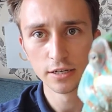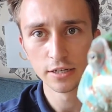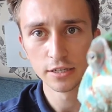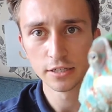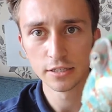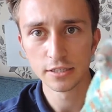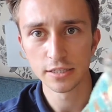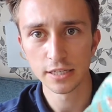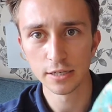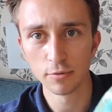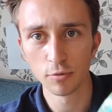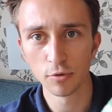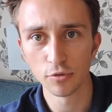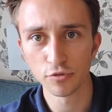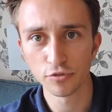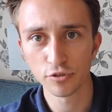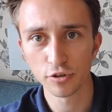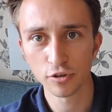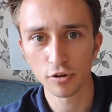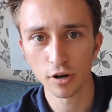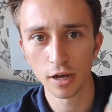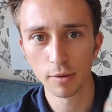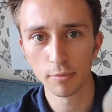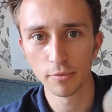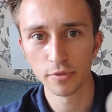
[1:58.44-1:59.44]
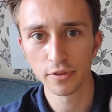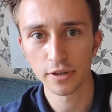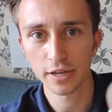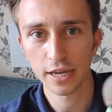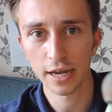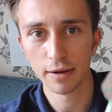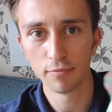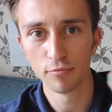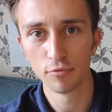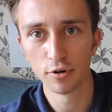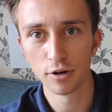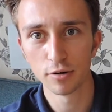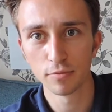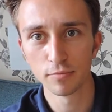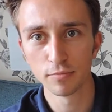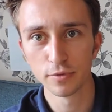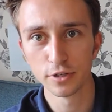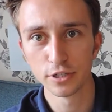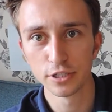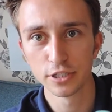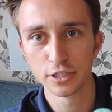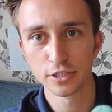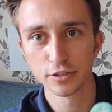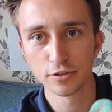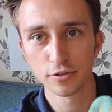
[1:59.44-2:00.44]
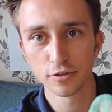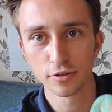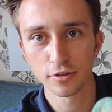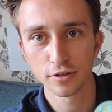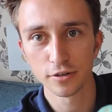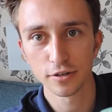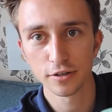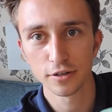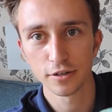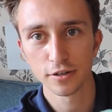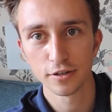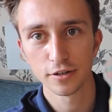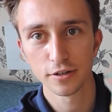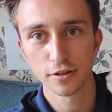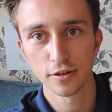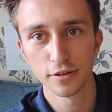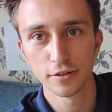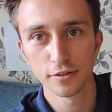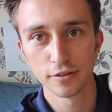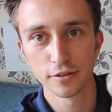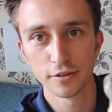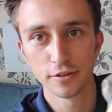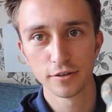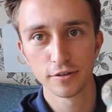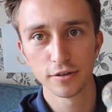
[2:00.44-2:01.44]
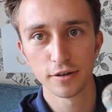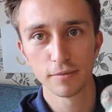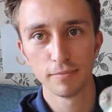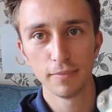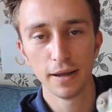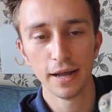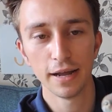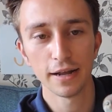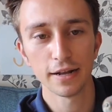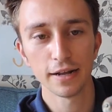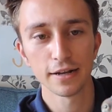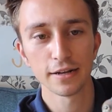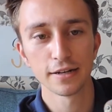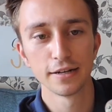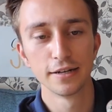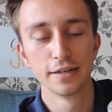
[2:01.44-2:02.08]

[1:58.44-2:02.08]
You can see he wants to climb on the camera, which he's not going to do. Come back.